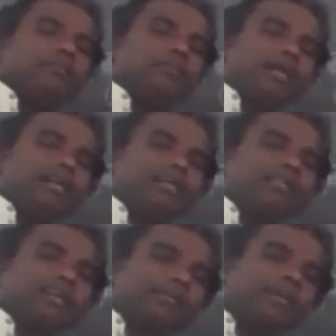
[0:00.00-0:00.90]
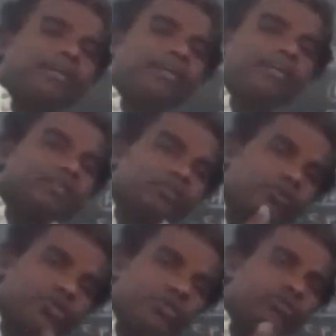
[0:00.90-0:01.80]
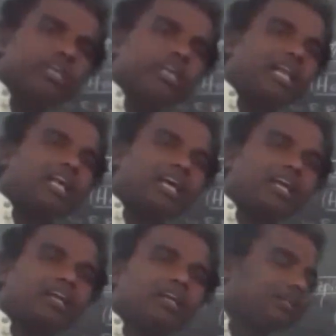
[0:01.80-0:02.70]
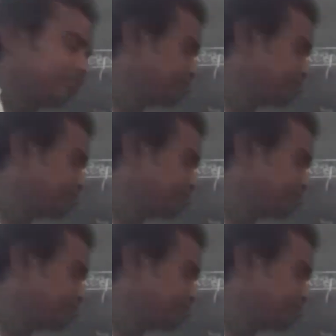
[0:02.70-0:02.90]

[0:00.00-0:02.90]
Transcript: blood gives a color.